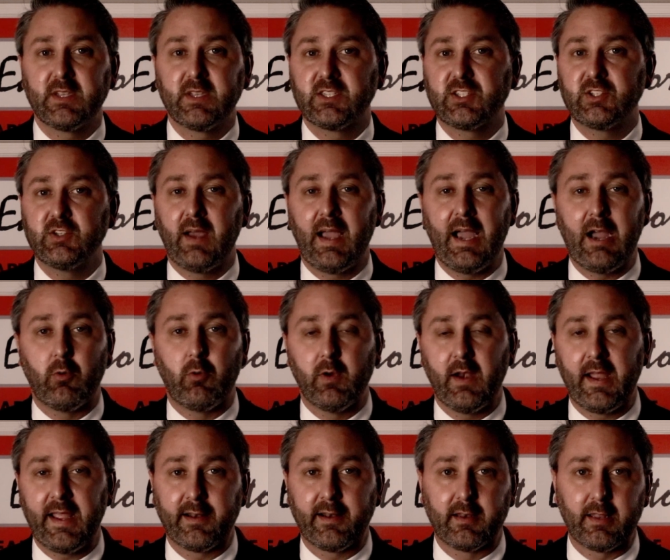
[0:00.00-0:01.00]
to how we're
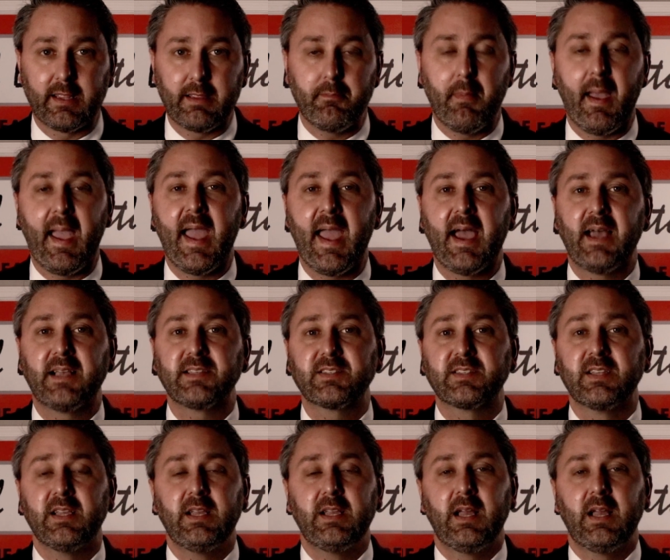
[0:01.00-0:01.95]
handling masks.